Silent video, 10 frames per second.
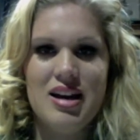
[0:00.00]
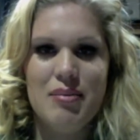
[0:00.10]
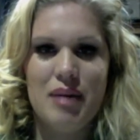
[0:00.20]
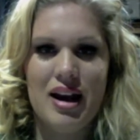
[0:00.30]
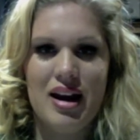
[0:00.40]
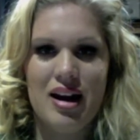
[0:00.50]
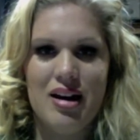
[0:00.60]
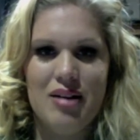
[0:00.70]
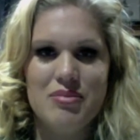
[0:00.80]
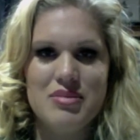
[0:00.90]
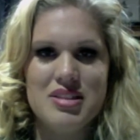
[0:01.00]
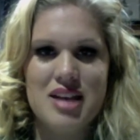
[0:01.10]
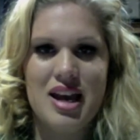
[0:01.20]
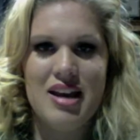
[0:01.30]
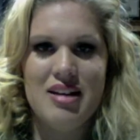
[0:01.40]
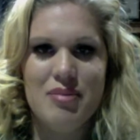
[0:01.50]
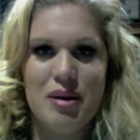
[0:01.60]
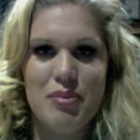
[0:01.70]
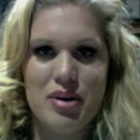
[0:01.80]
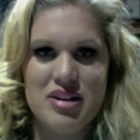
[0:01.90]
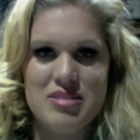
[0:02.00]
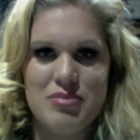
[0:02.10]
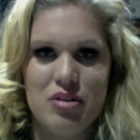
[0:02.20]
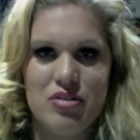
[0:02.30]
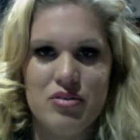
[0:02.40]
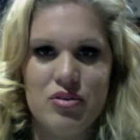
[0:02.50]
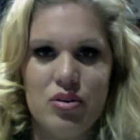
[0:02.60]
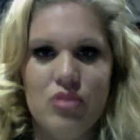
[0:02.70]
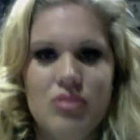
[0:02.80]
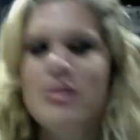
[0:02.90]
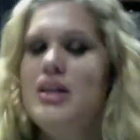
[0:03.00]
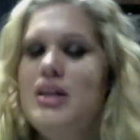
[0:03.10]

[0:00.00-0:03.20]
my arms, and my breasts most of all.